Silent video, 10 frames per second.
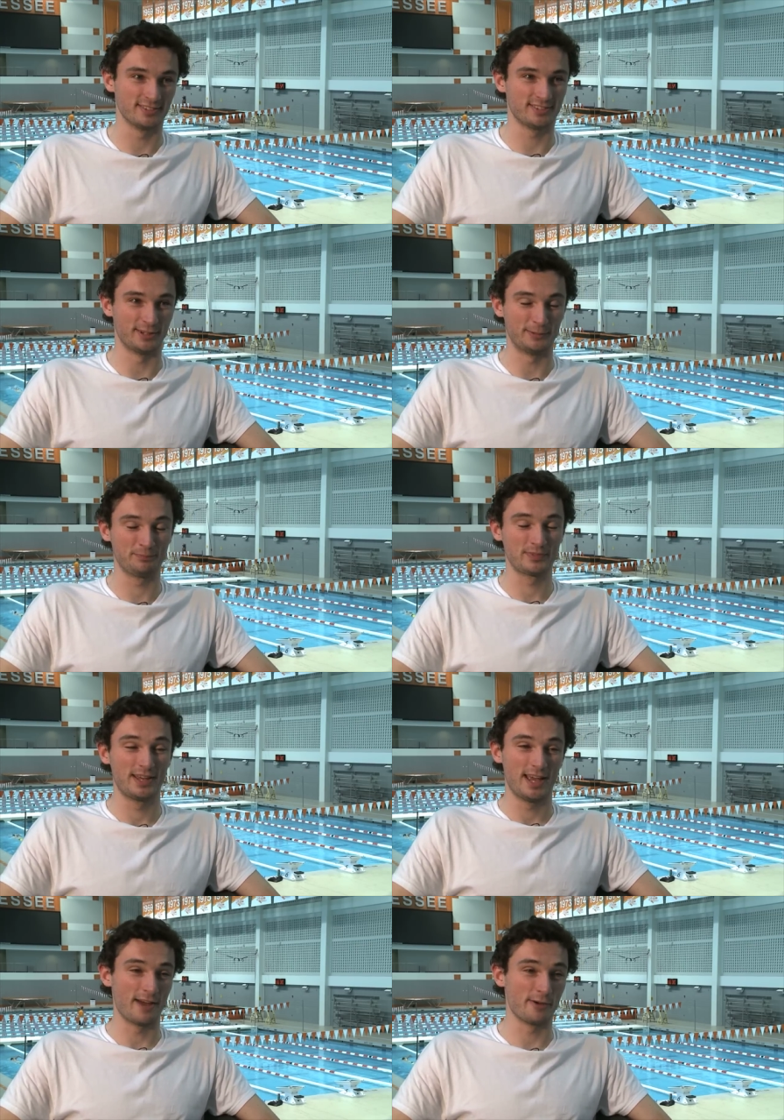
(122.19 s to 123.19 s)
So
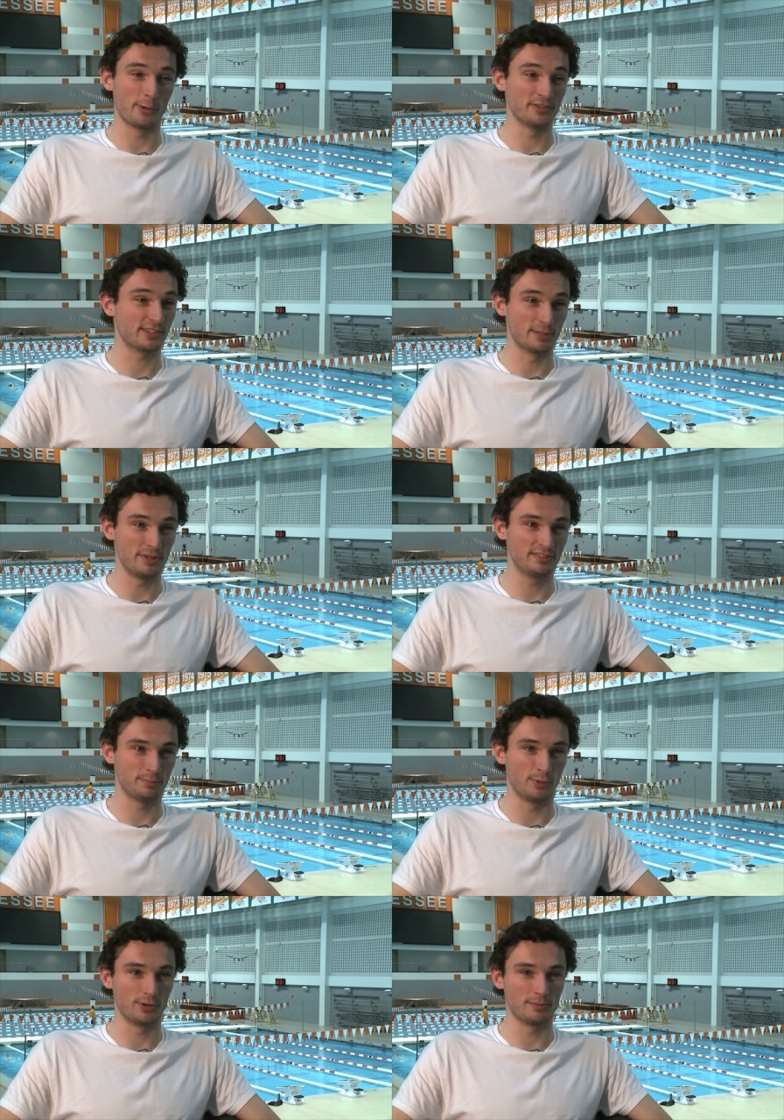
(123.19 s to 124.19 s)
everyone's going to be
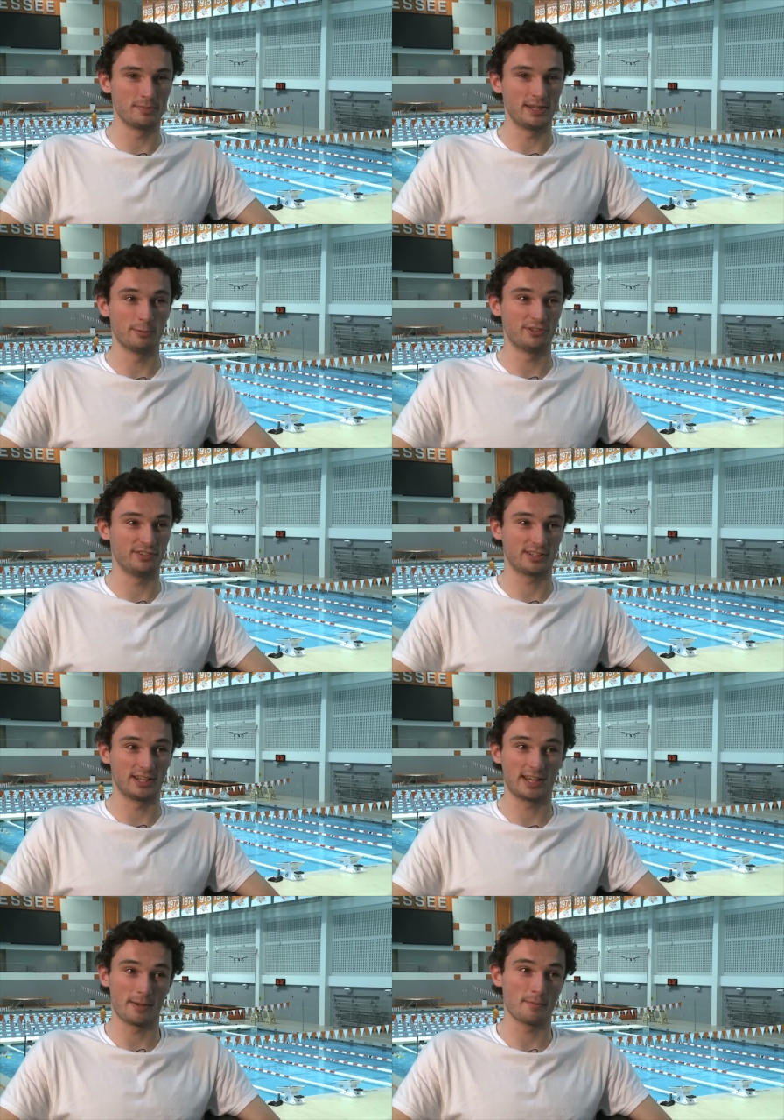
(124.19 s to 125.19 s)
supporting me, which is going
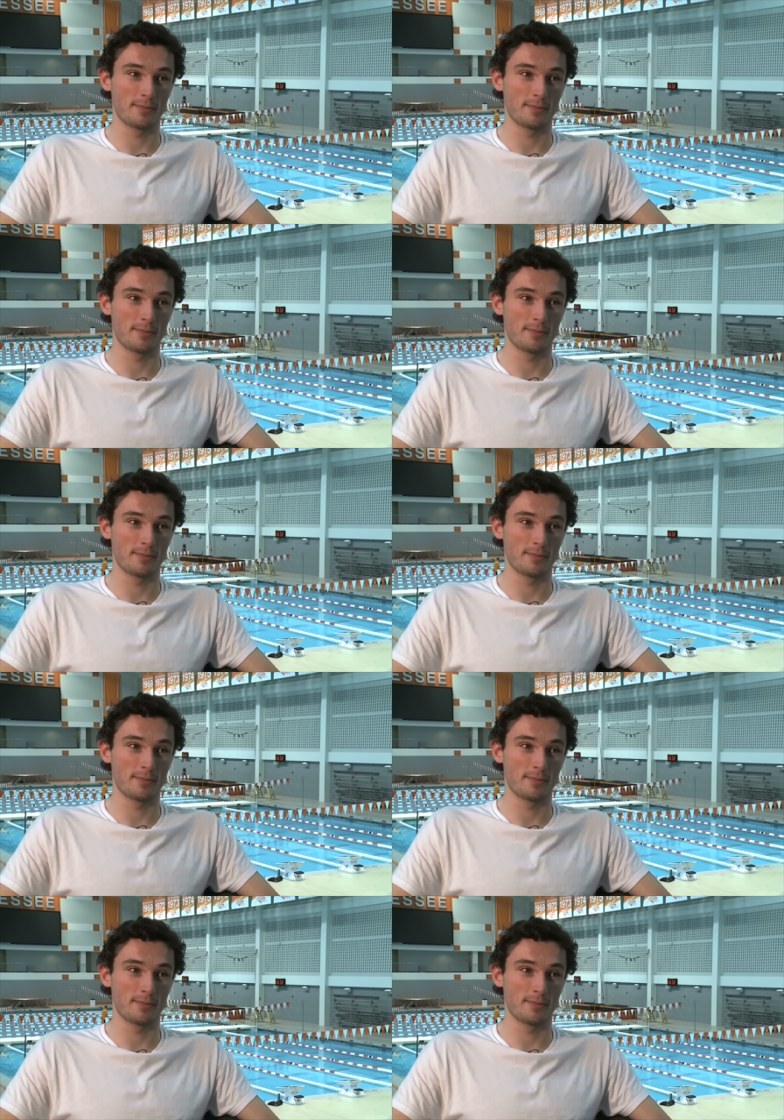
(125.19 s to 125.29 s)
to get